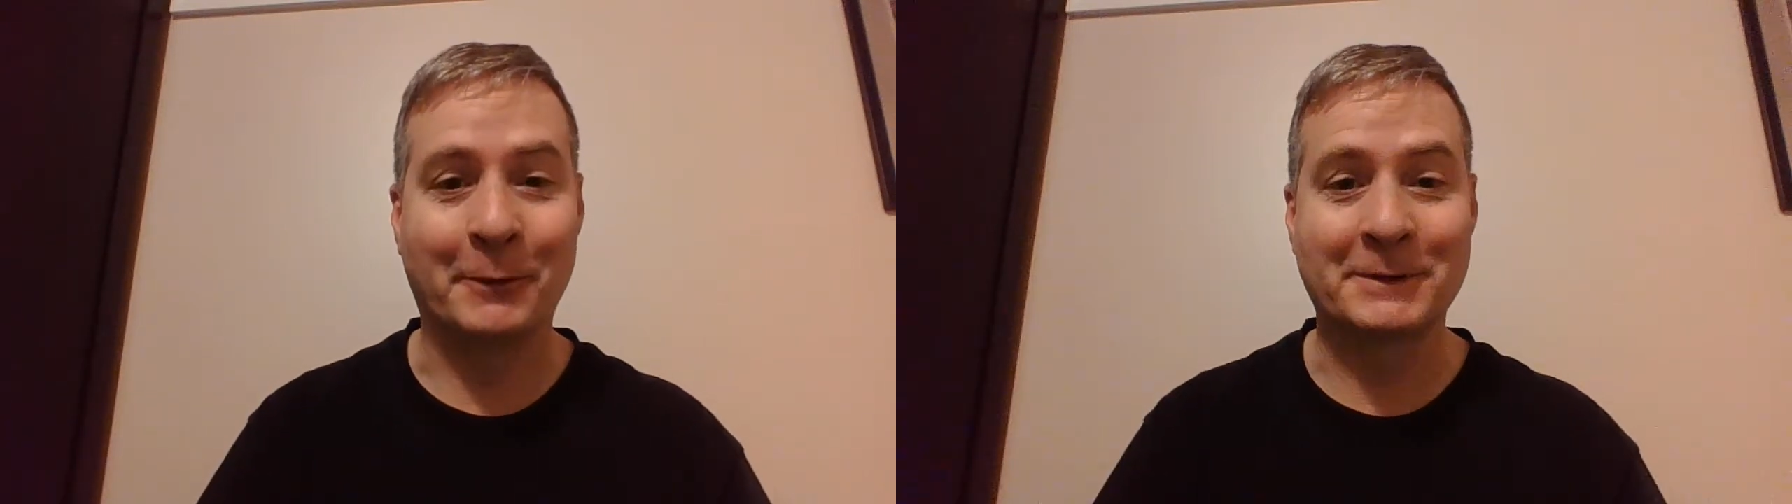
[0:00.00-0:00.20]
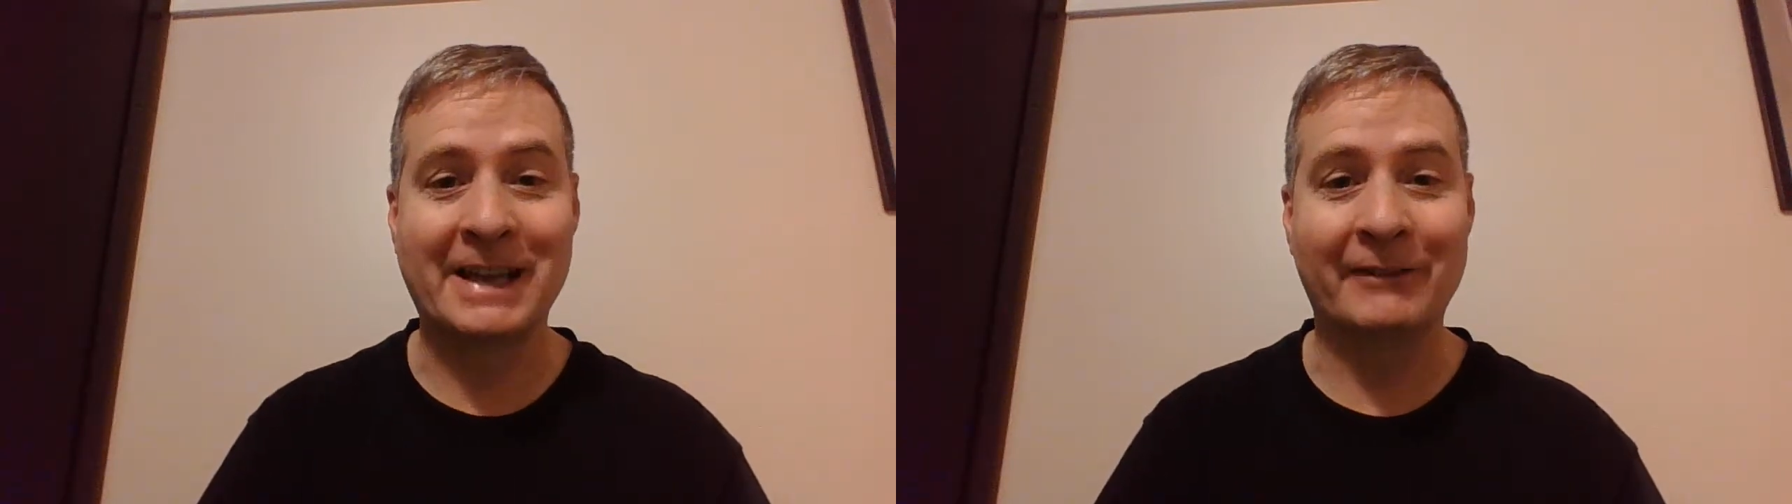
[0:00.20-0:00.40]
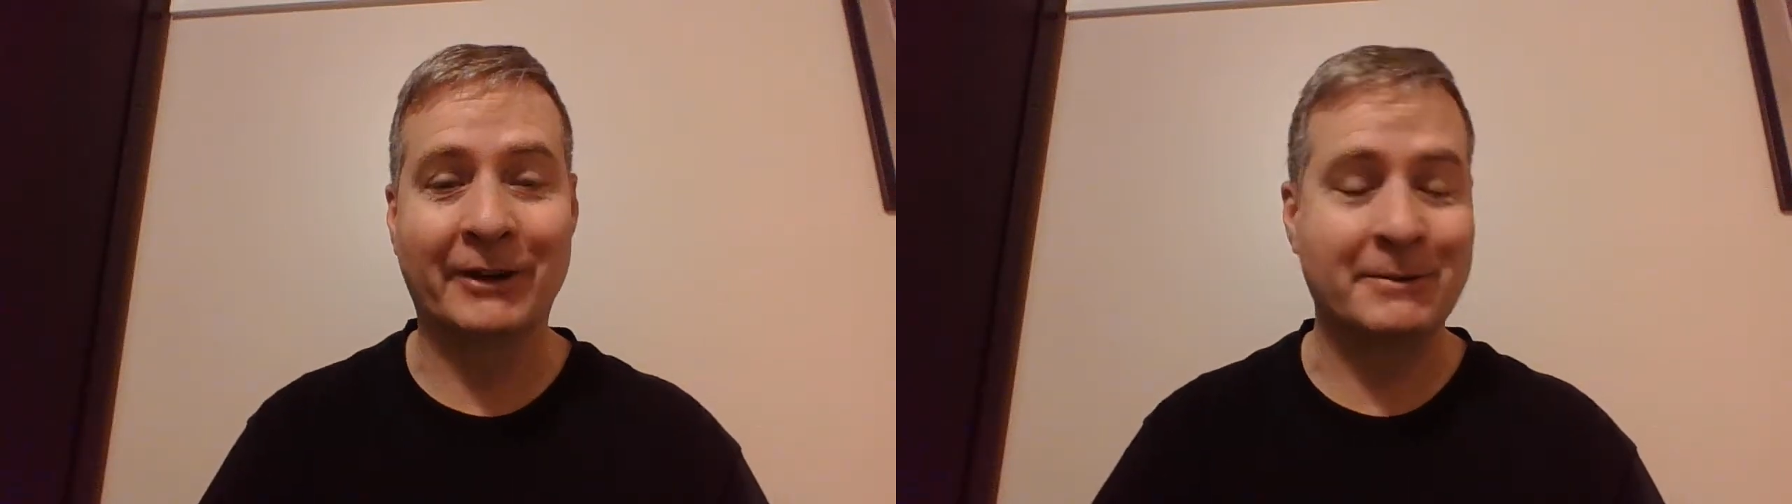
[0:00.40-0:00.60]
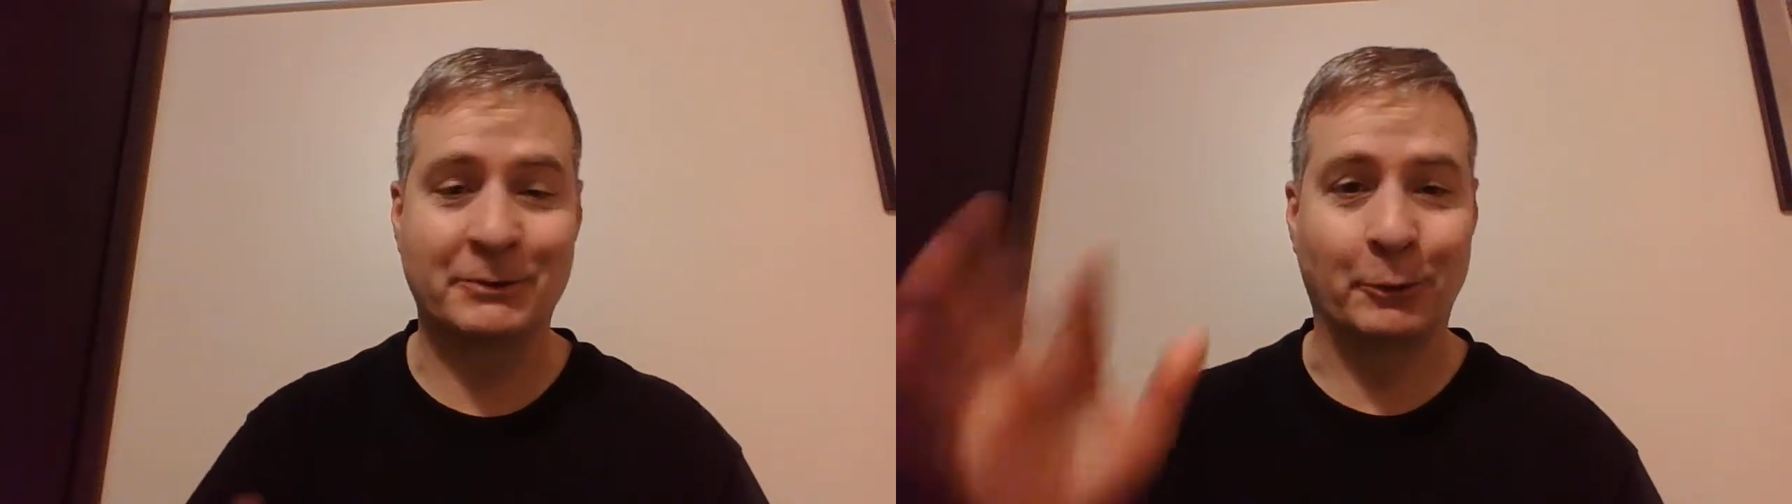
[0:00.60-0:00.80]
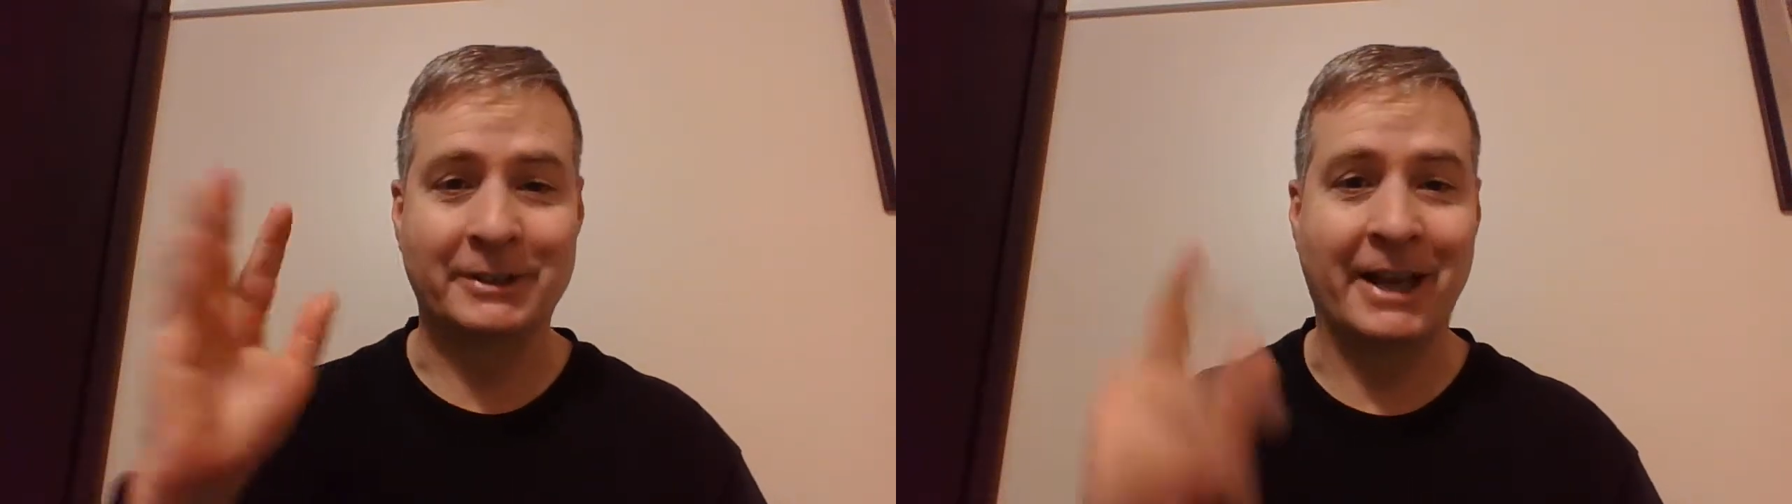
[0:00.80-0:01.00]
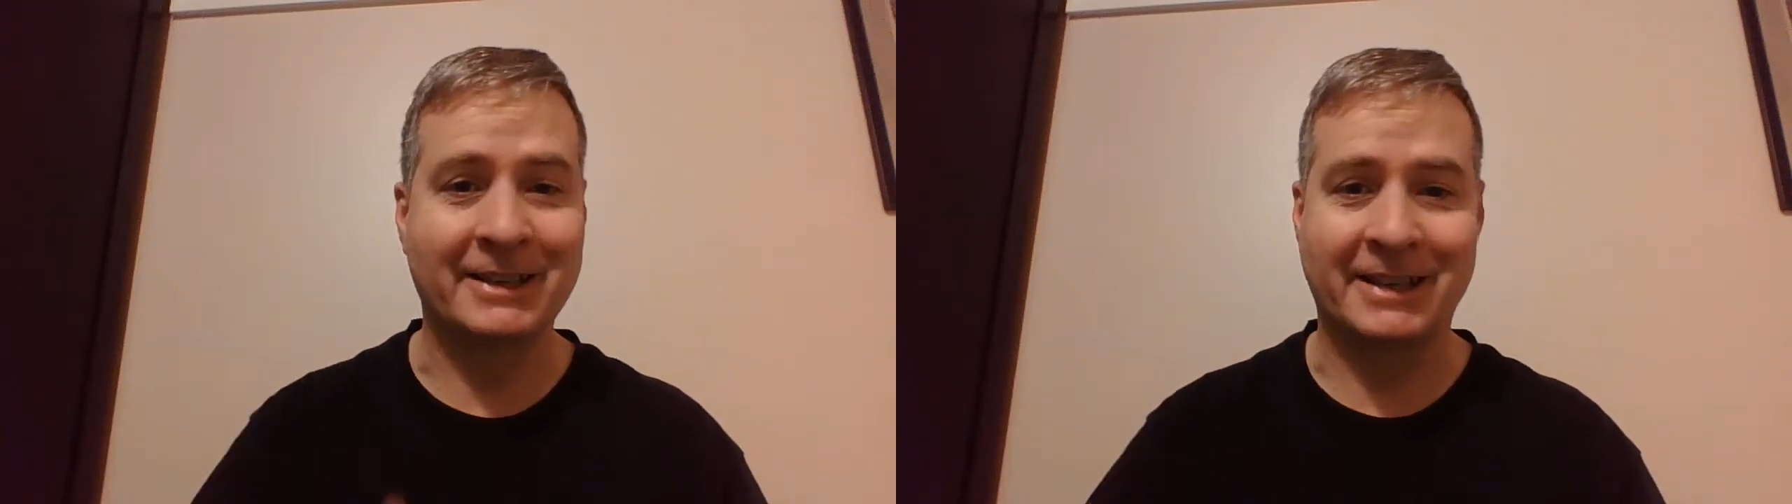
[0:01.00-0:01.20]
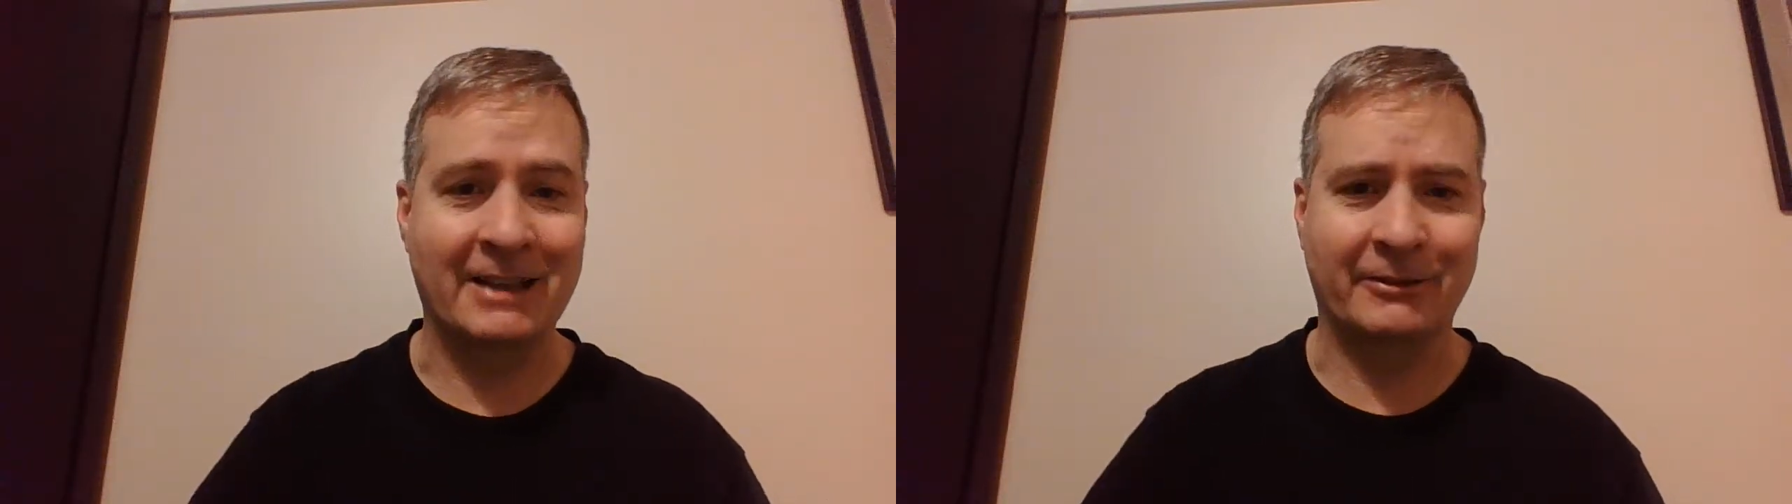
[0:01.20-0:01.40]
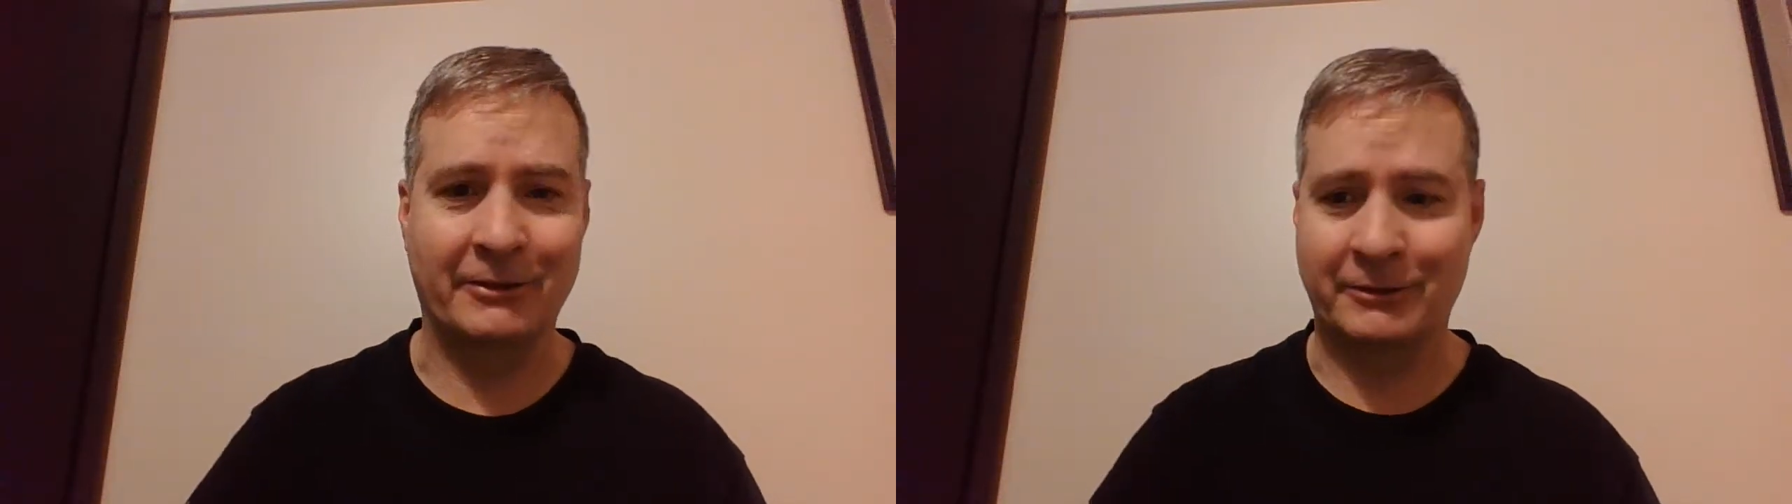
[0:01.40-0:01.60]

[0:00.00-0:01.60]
It was kind of funny. I'm just rolling dice here.